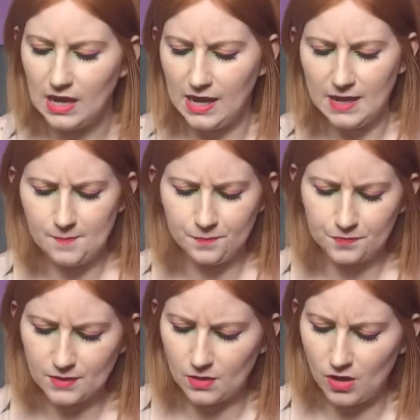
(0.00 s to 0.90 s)

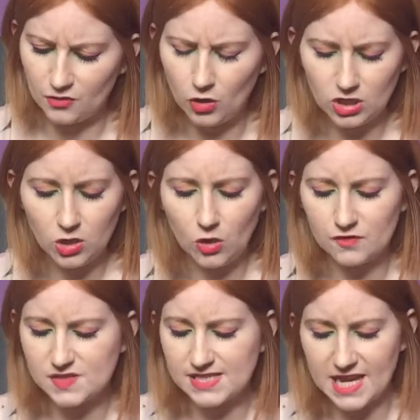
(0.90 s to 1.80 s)
I've got a lot
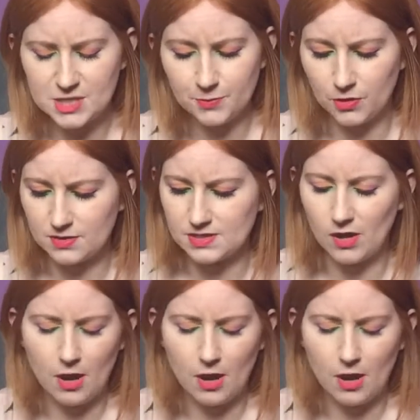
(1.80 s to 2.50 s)
of sketchbooks.